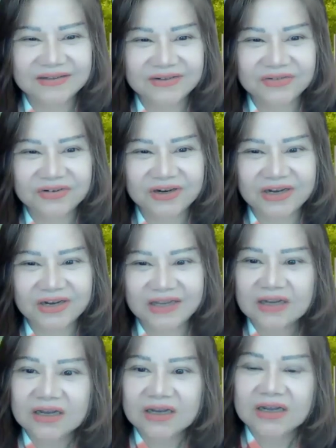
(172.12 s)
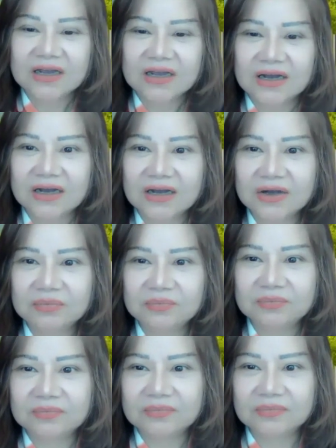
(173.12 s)
right. Um,
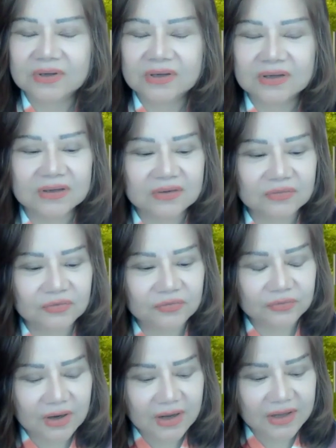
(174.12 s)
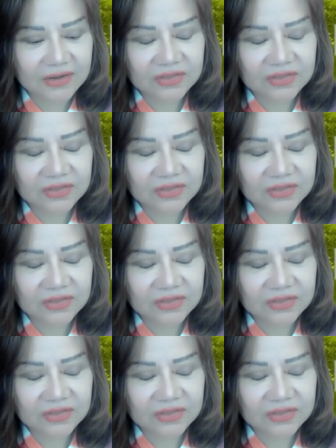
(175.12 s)
I